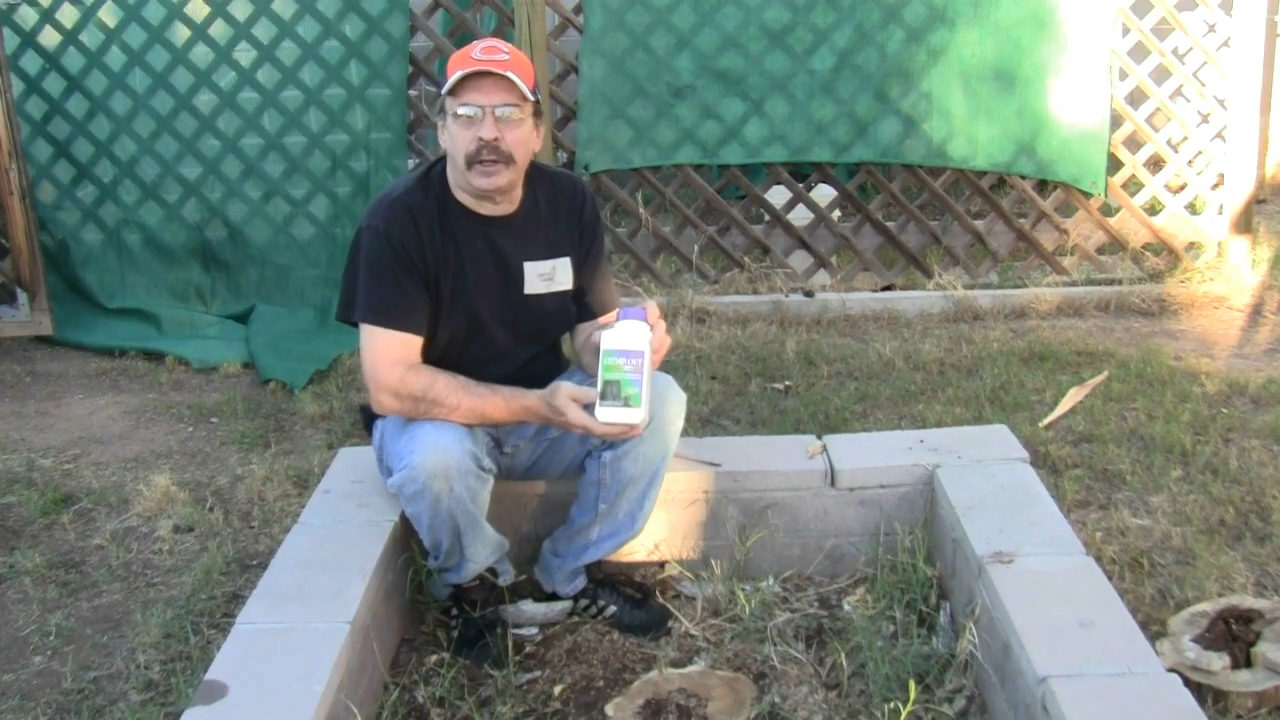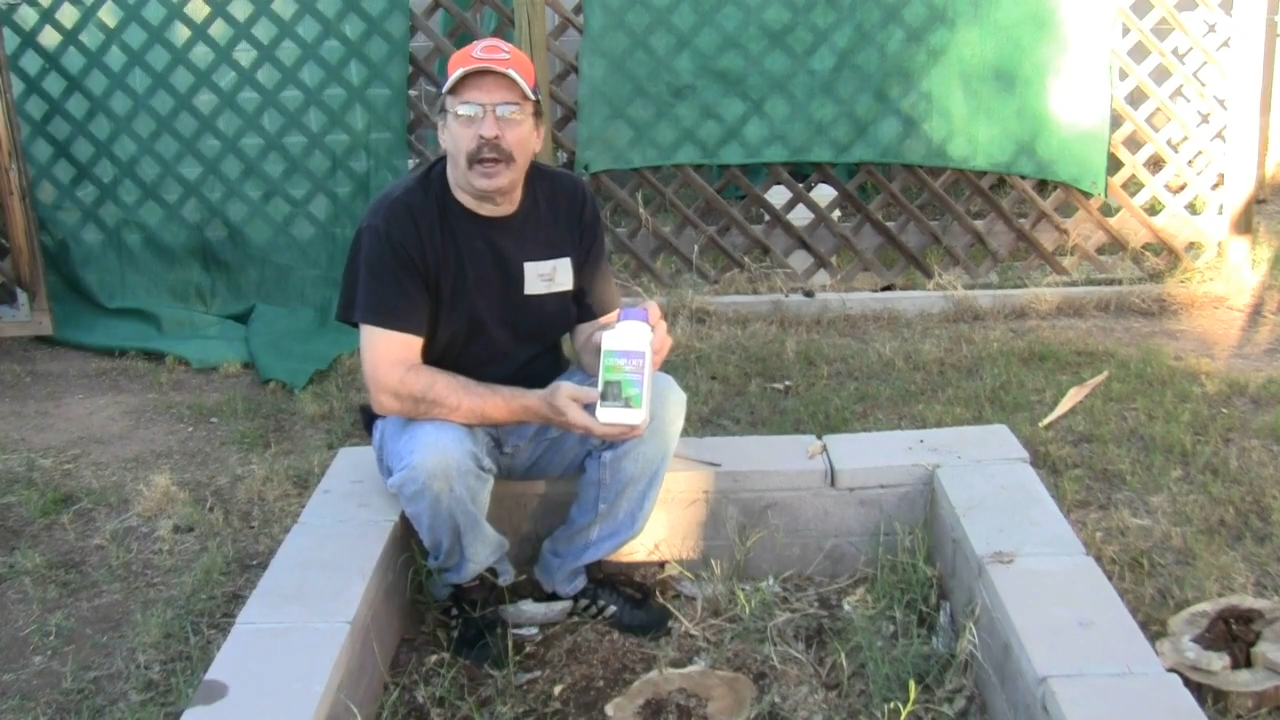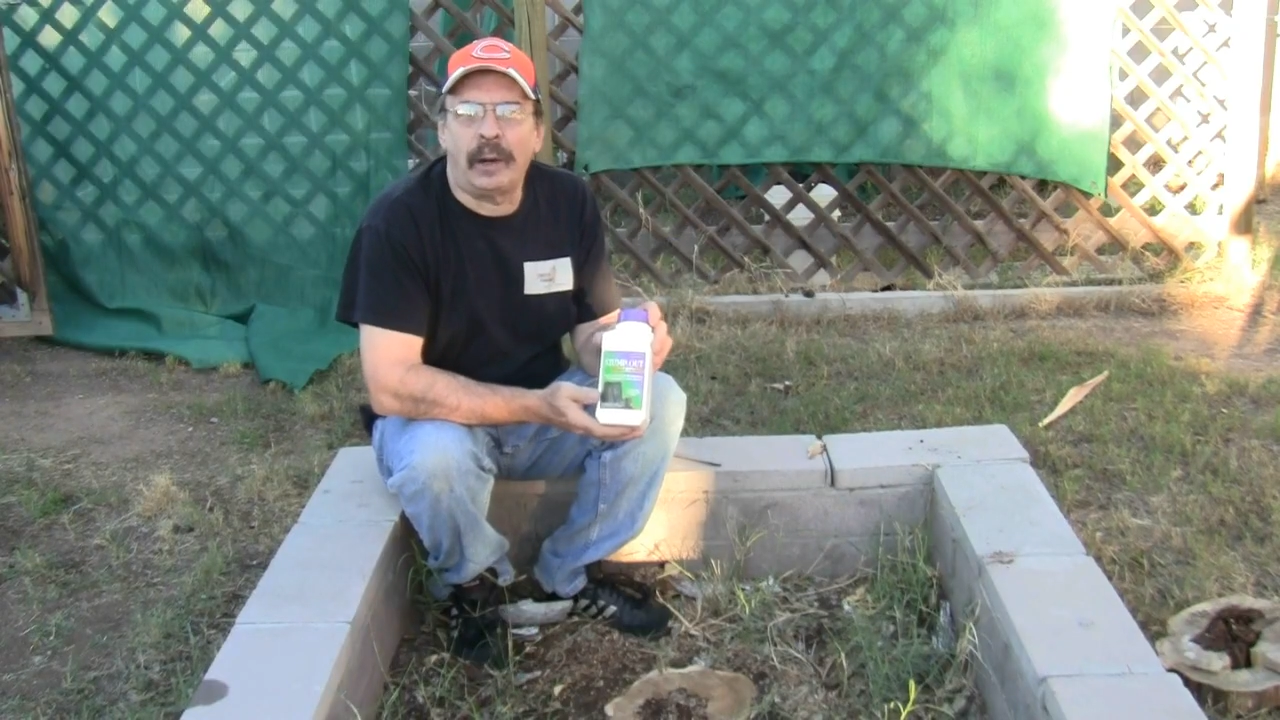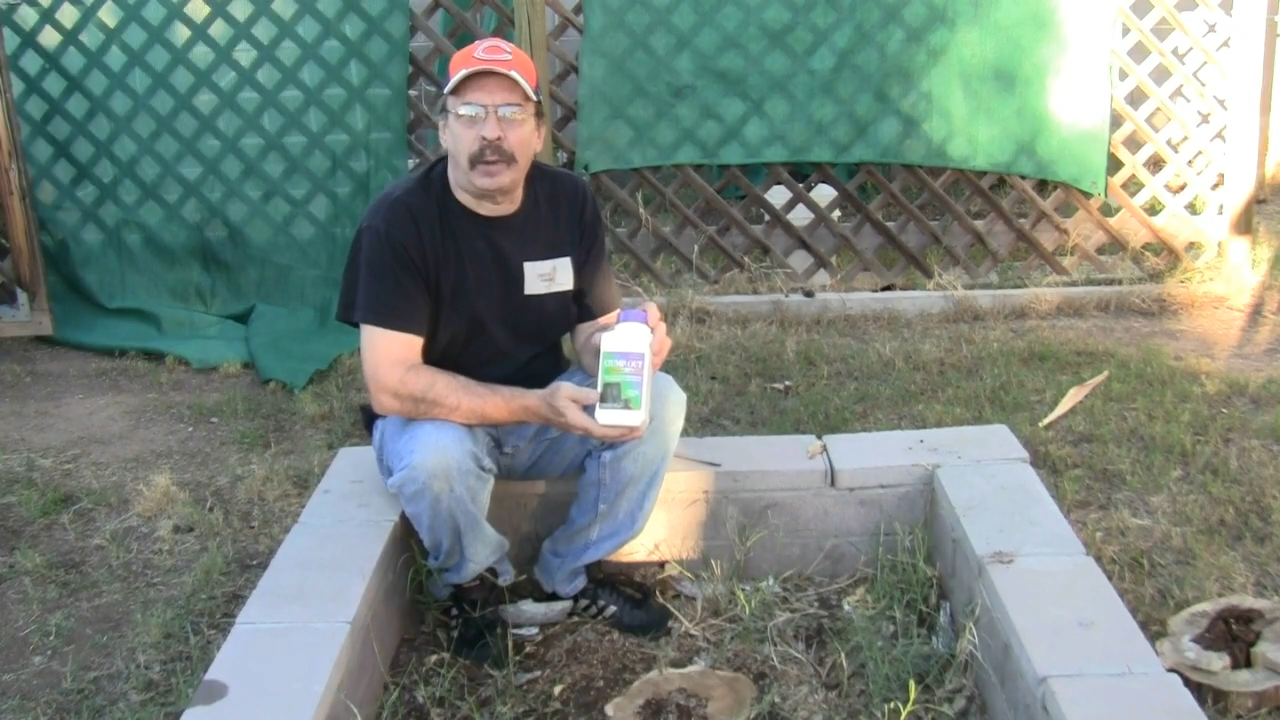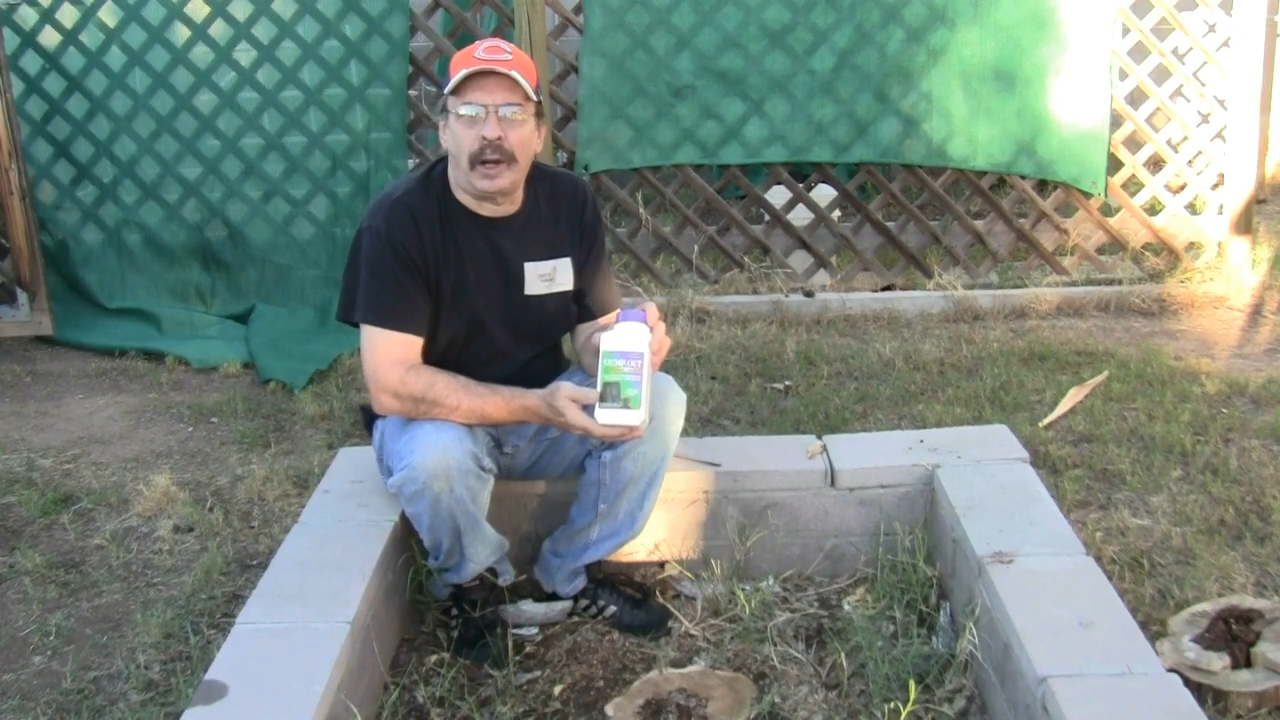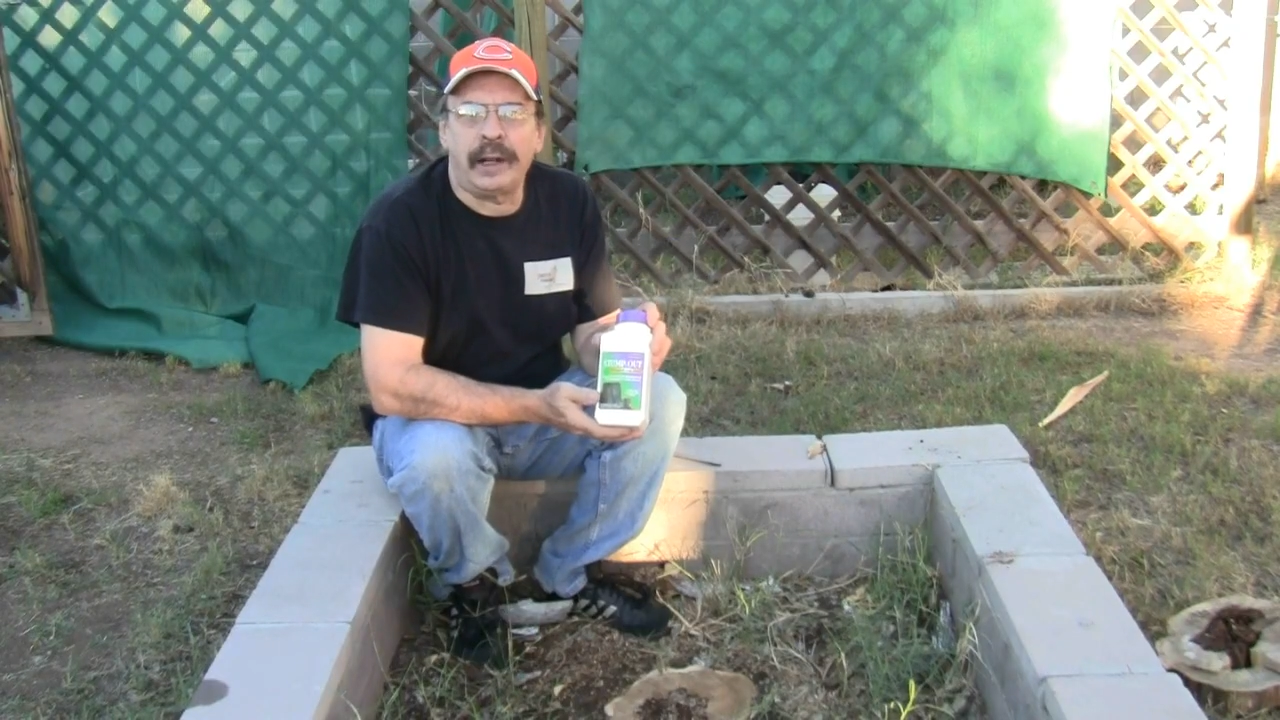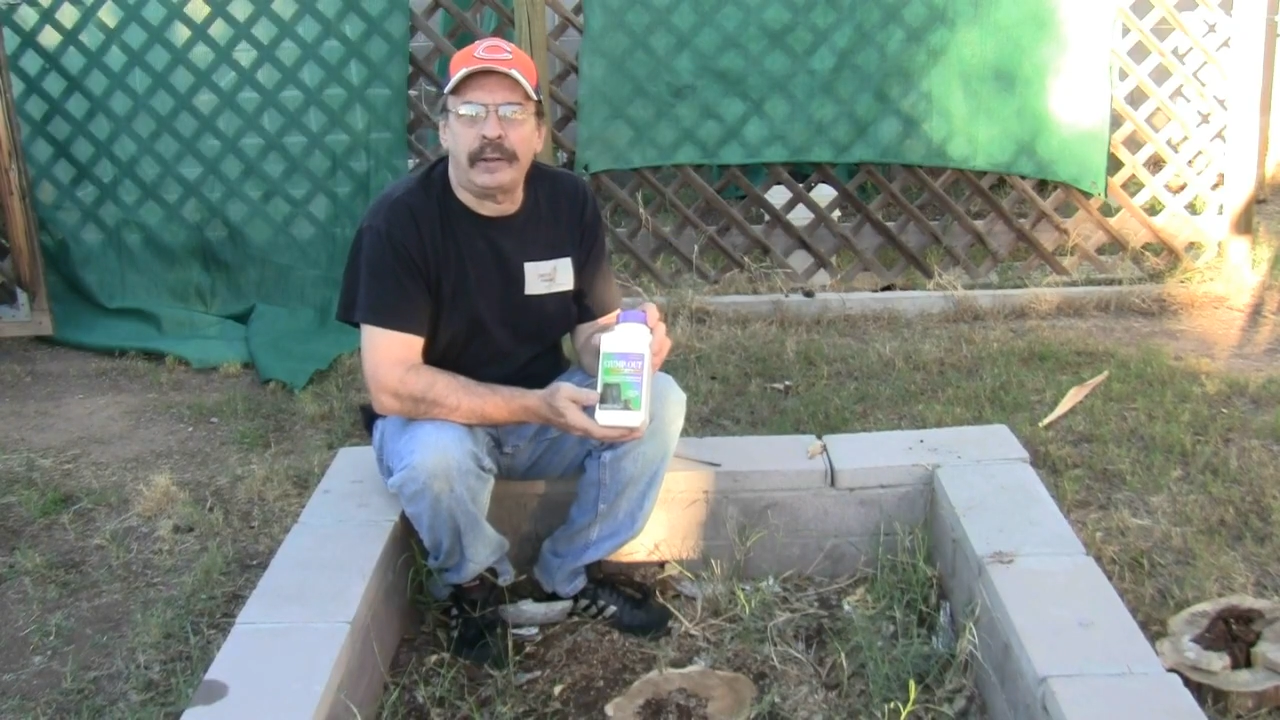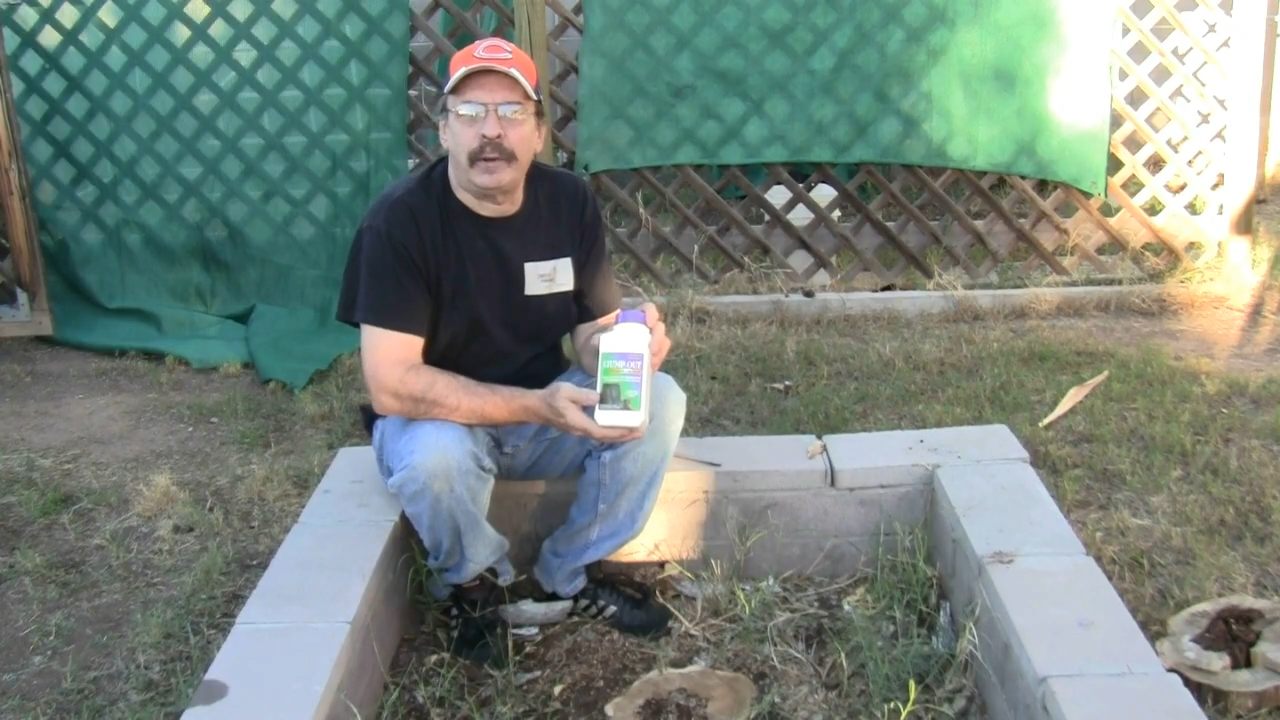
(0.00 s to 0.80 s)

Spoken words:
a product